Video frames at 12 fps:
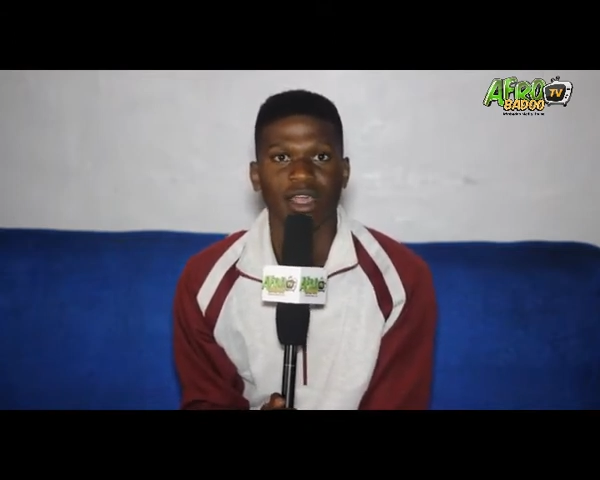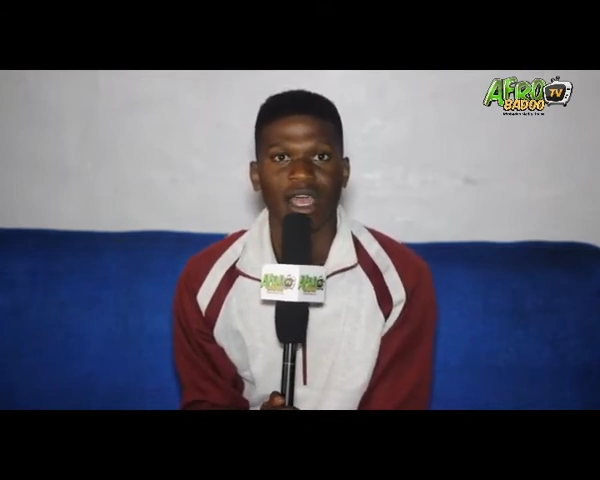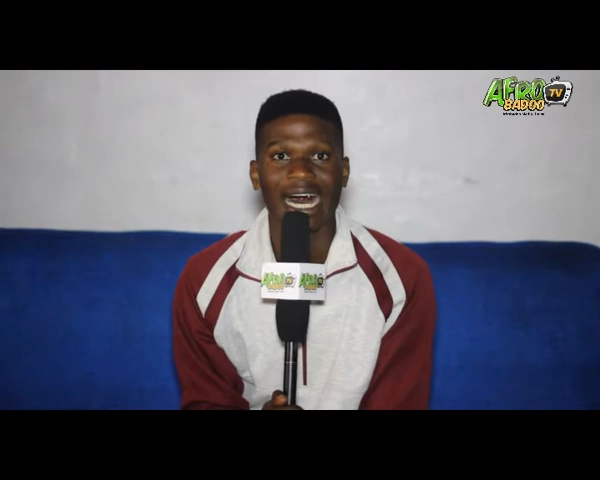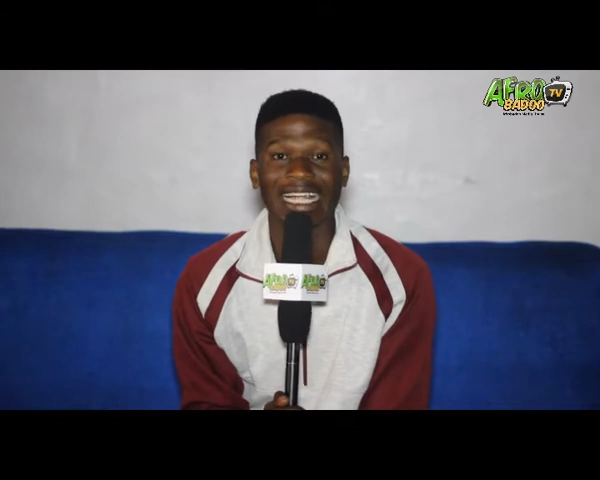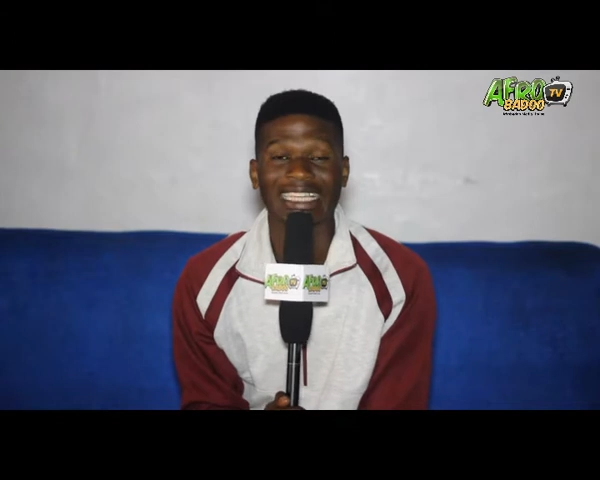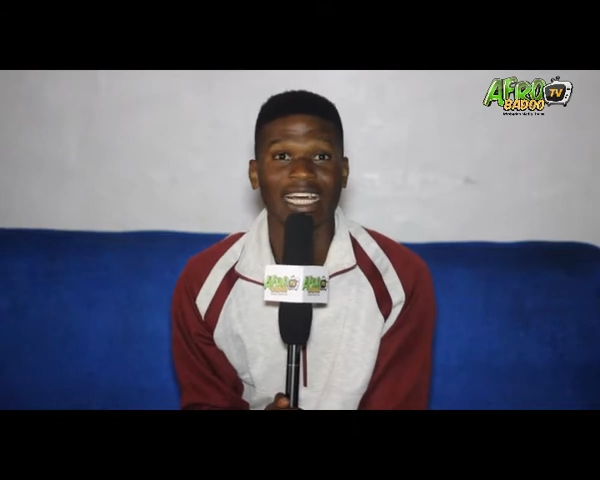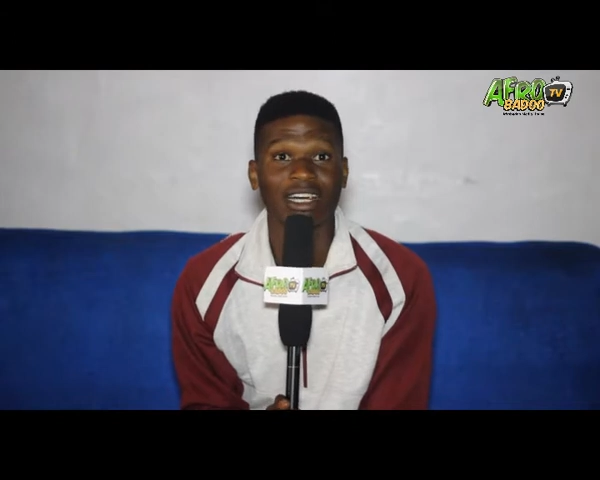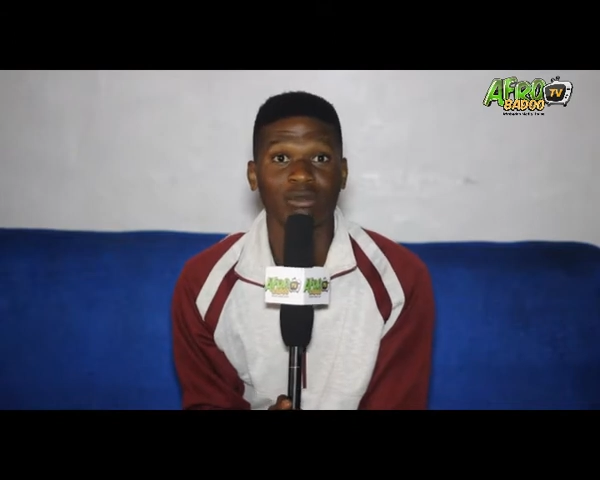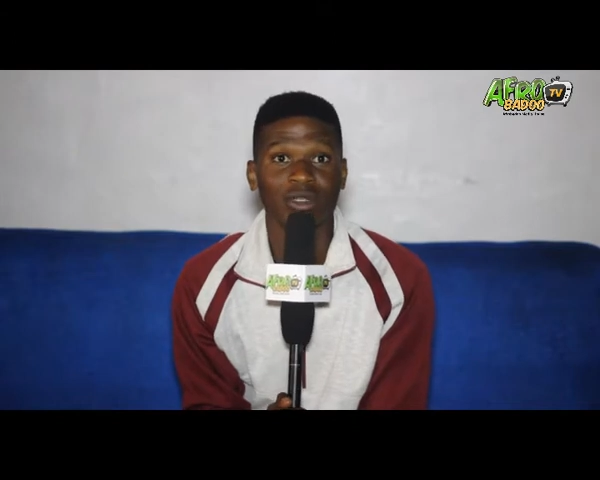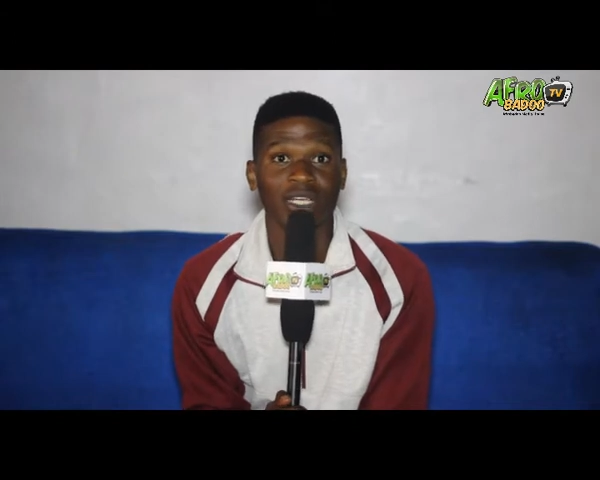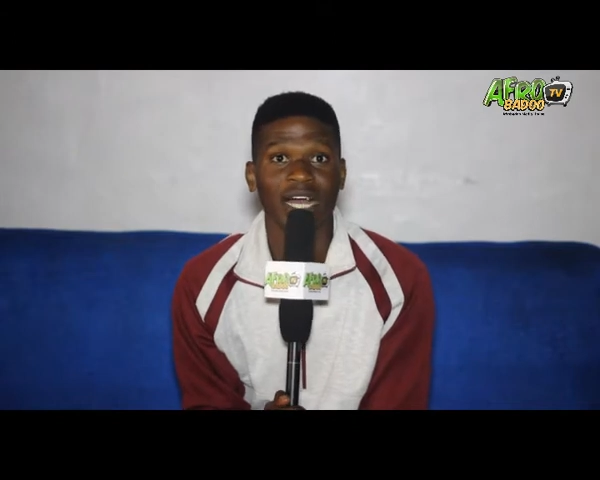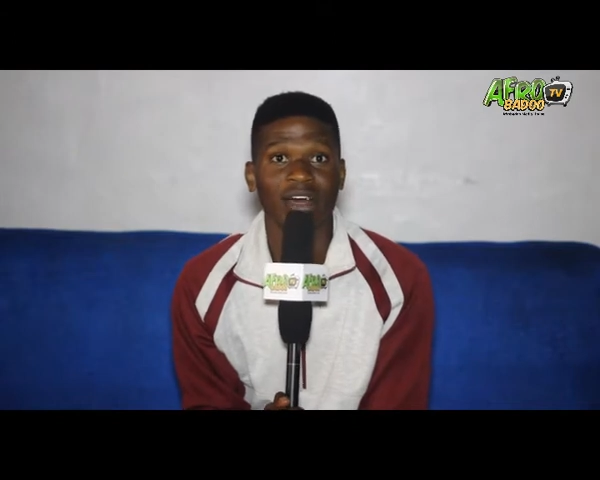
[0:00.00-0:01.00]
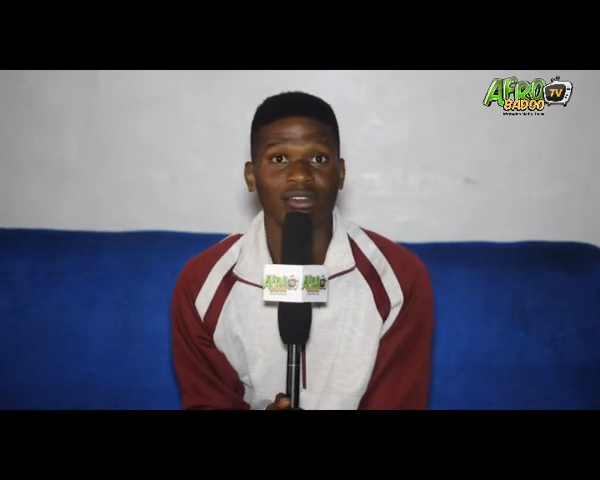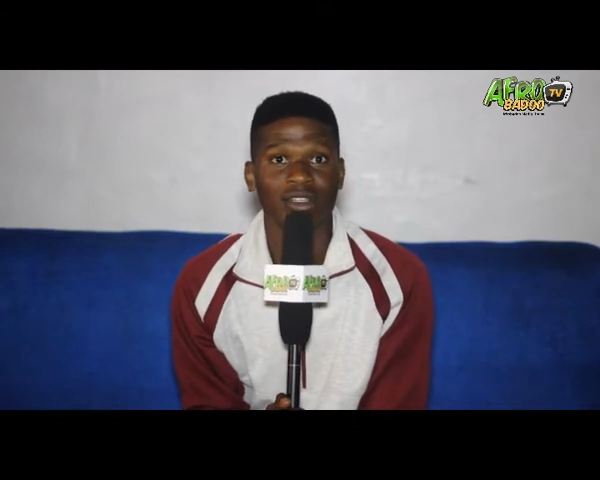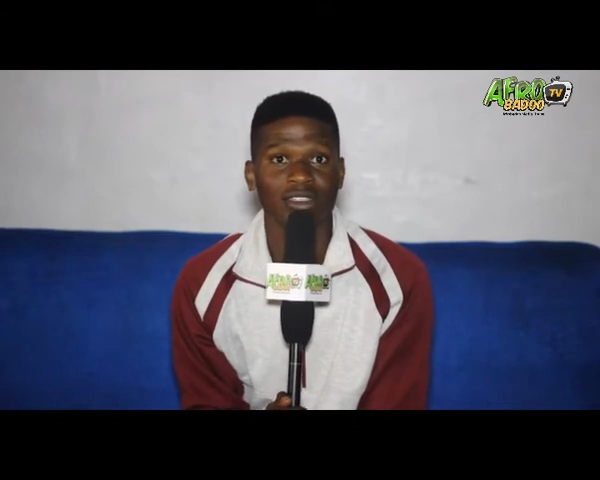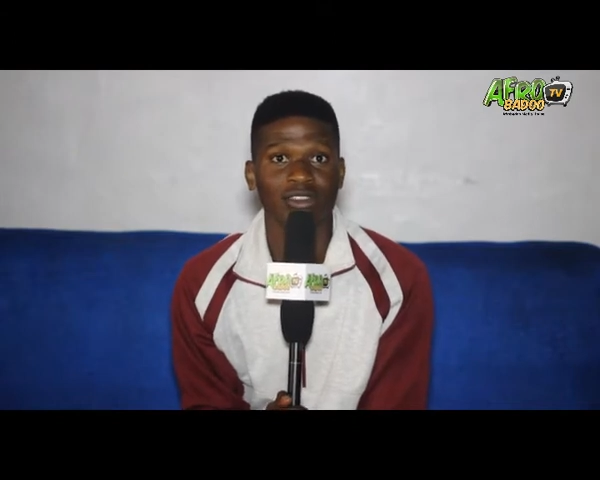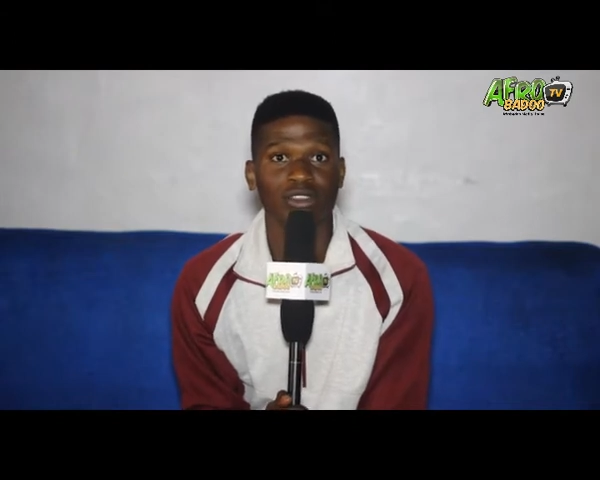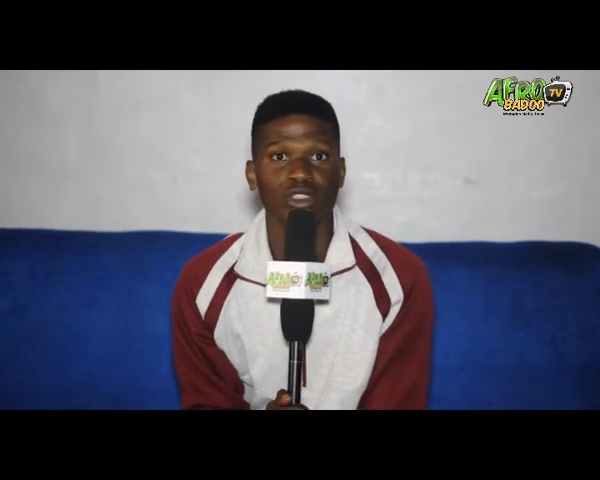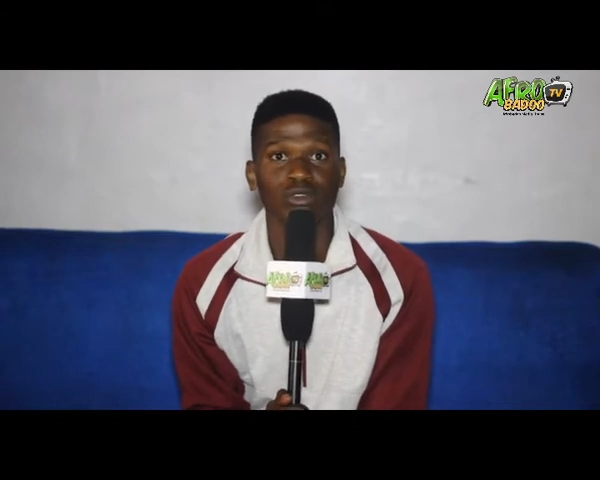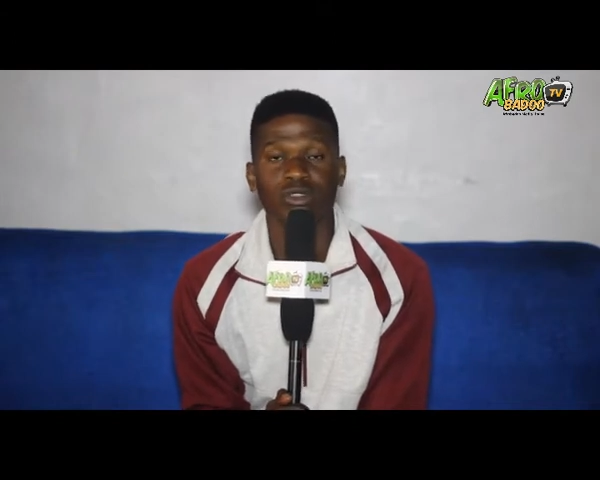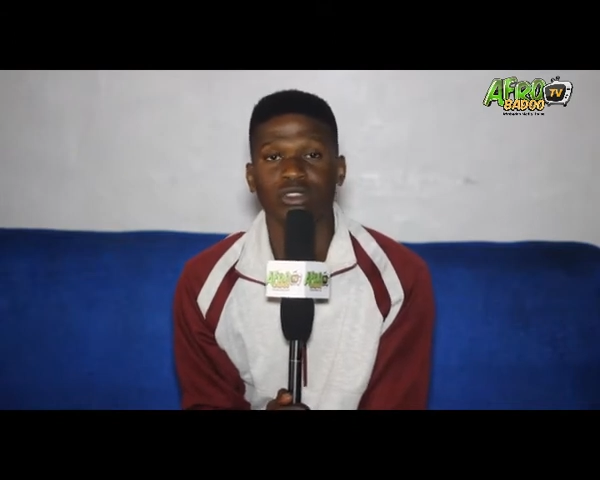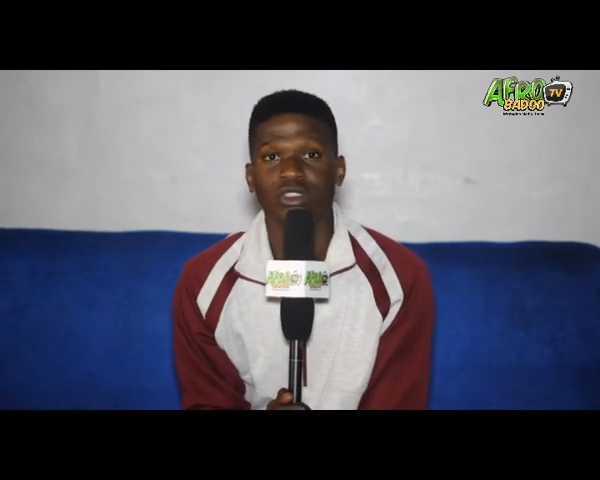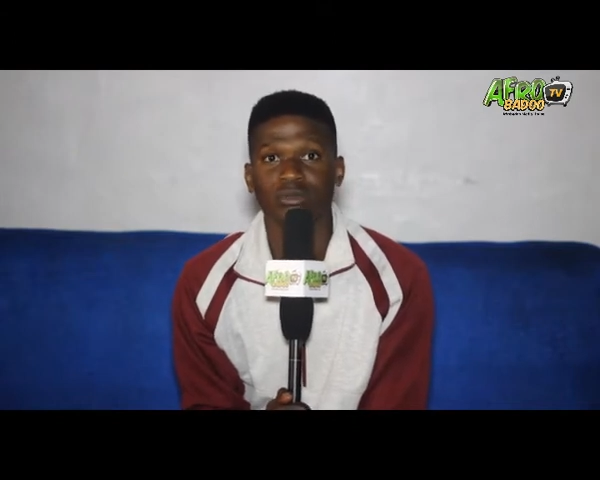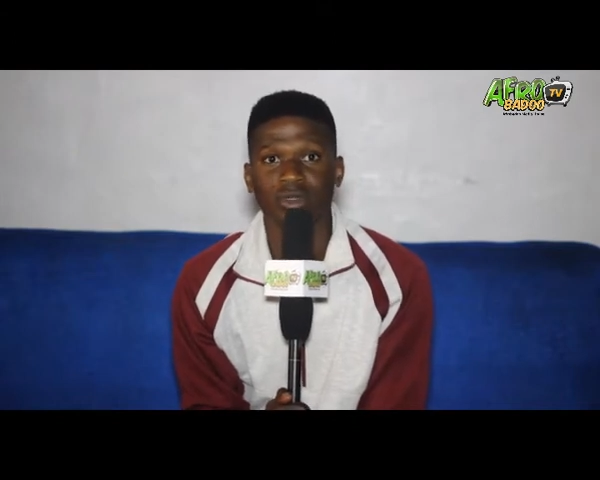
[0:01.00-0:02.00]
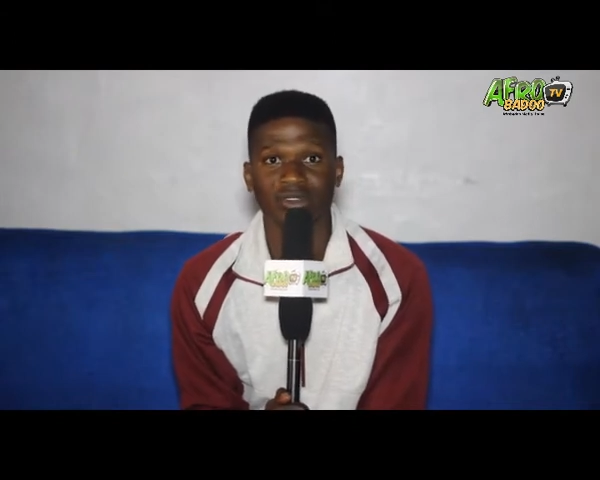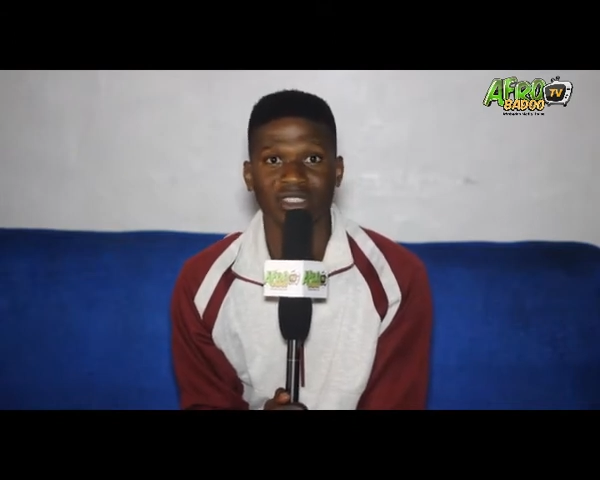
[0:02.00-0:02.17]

And now we have a huge sum of